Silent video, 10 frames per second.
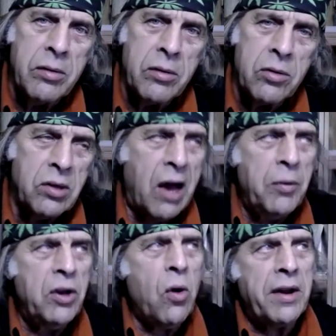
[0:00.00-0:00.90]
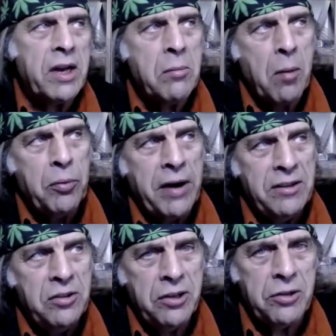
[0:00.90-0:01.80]
Because now we know how to come up with
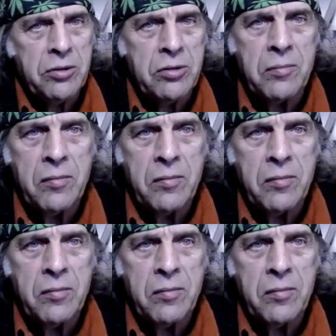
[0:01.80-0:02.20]
ideas.